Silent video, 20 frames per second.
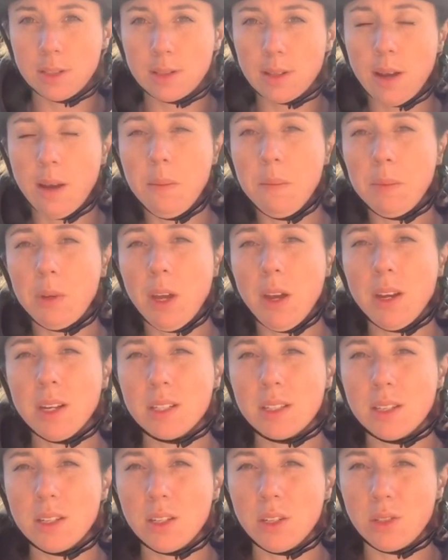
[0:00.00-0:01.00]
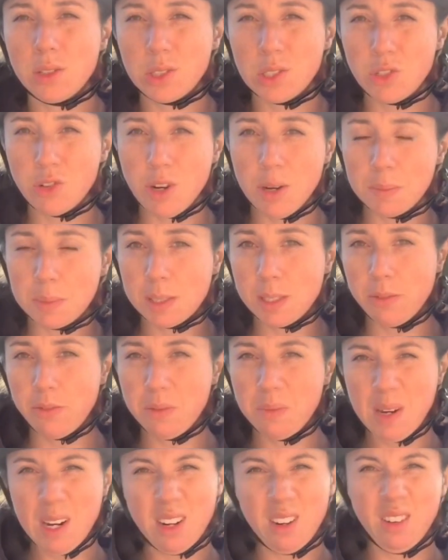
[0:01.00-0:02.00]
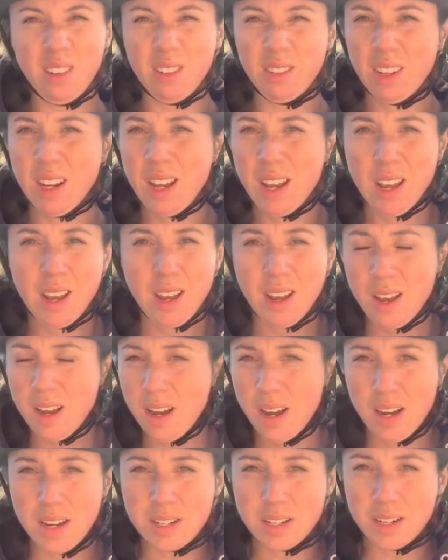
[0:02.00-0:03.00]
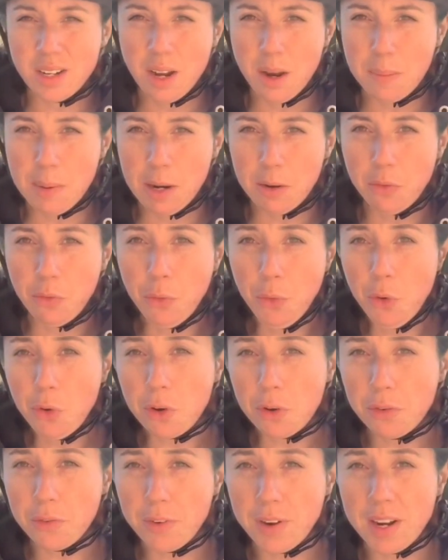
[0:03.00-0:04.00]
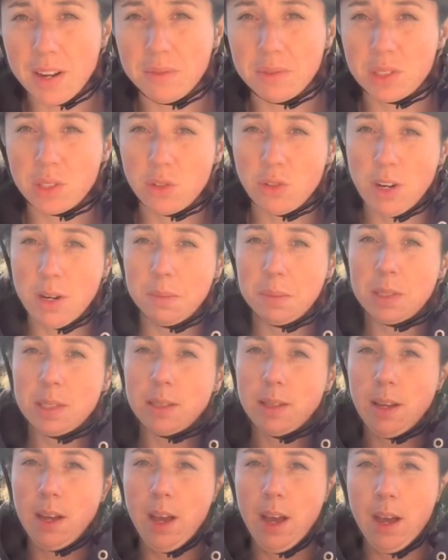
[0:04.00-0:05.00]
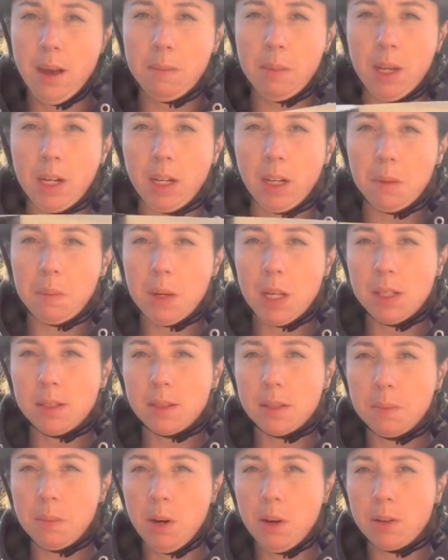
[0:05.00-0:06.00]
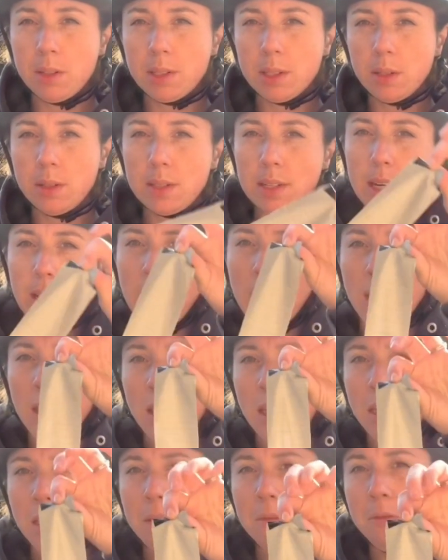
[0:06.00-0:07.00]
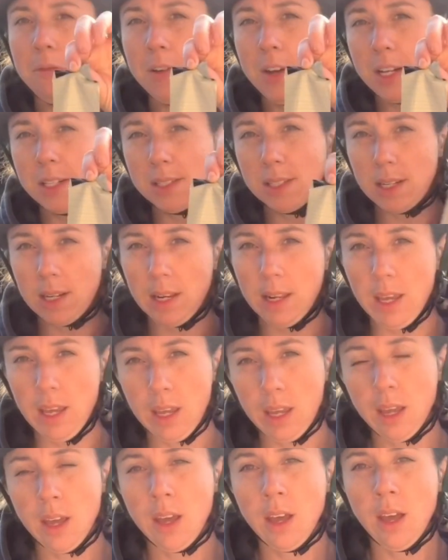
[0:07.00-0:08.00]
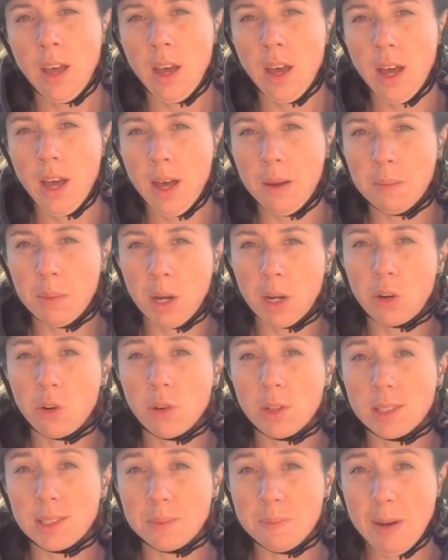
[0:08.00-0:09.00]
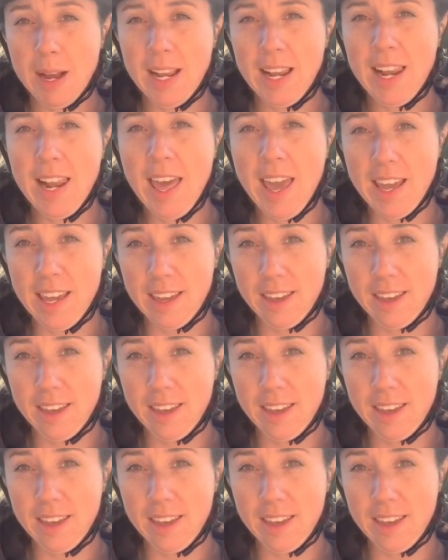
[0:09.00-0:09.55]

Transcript: I'm going to do strips of about, I don't know, about 4 or 5 strips, and I'm going to place them horizontally and then vertically across my leg.